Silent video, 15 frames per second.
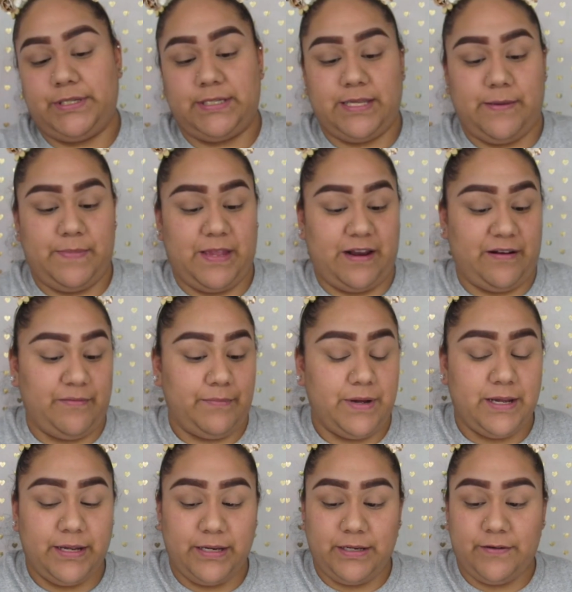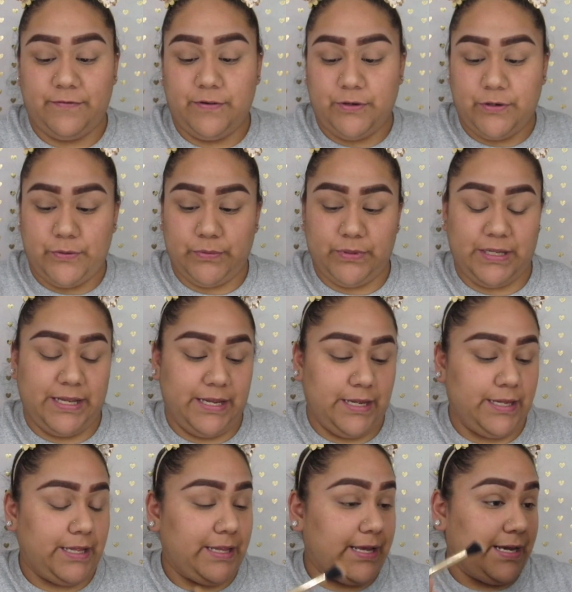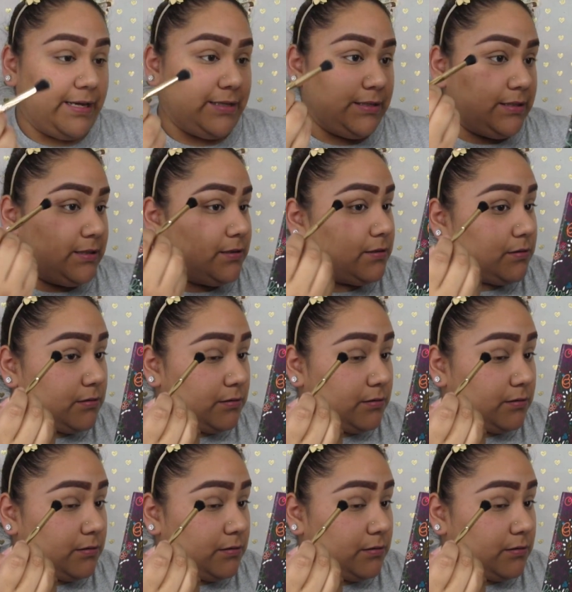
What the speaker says: just keep that in mind if you don't like that.